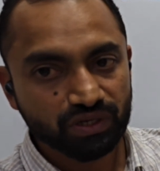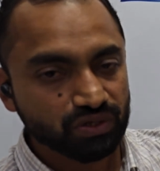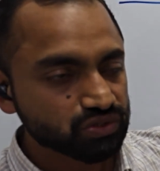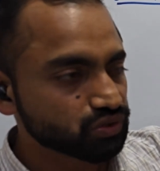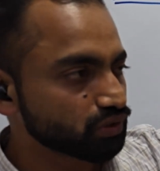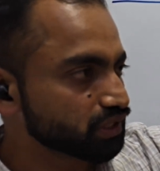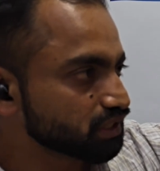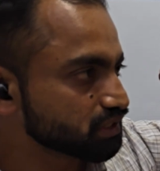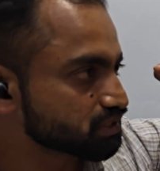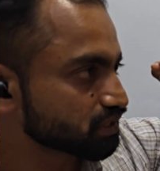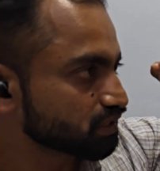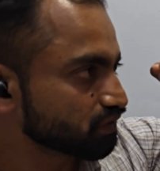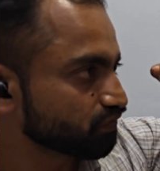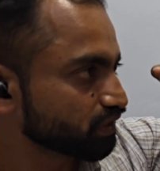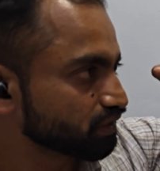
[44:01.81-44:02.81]
so he is
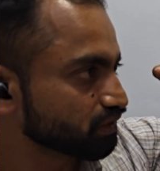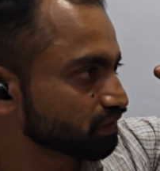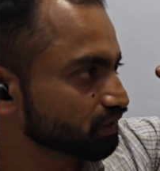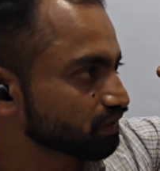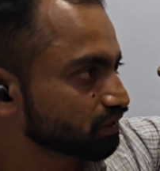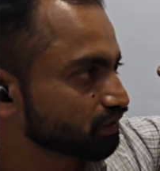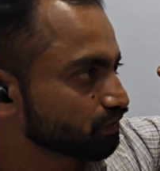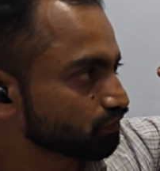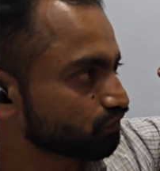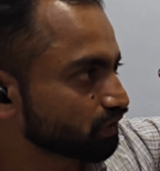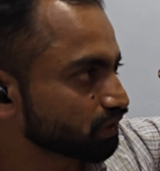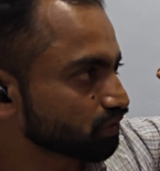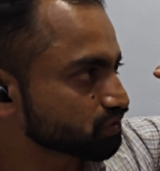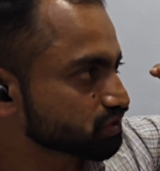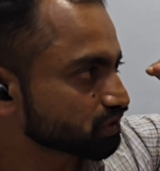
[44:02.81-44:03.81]
giving
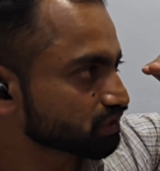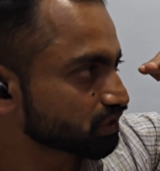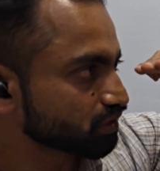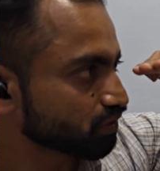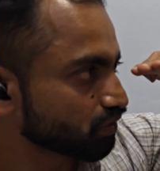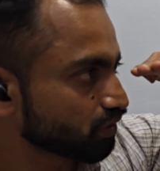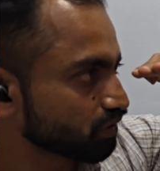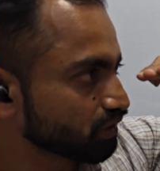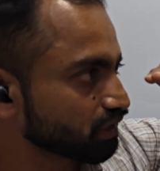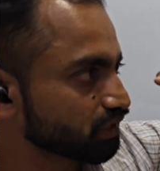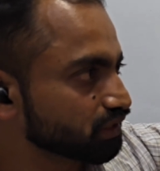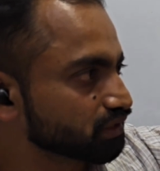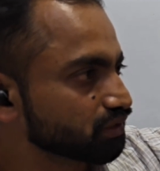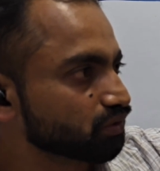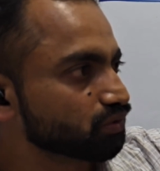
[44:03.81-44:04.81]
velocity only in the